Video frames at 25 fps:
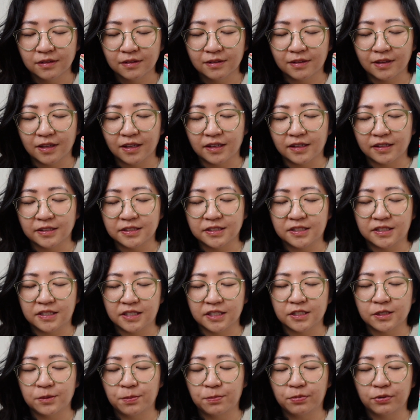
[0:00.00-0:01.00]
that is
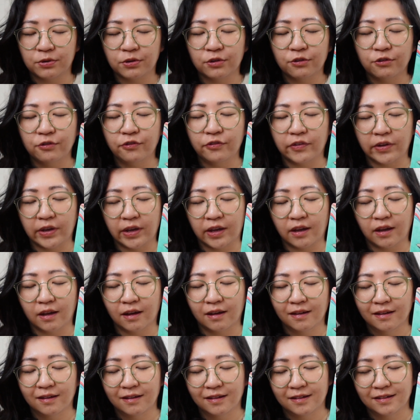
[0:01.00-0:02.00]

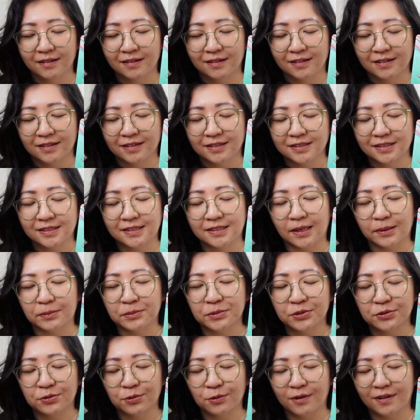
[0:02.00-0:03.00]
disproving
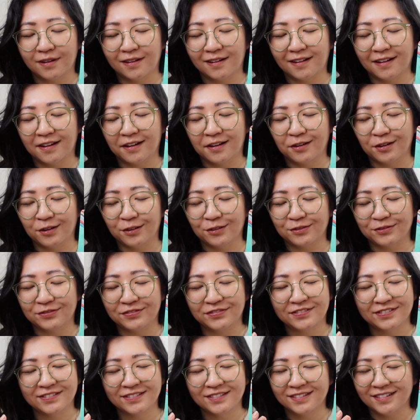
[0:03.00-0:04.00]
some sort
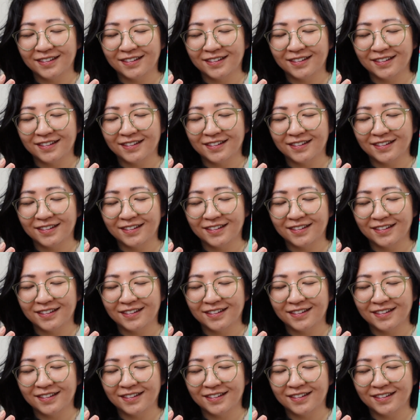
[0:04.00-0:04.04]
of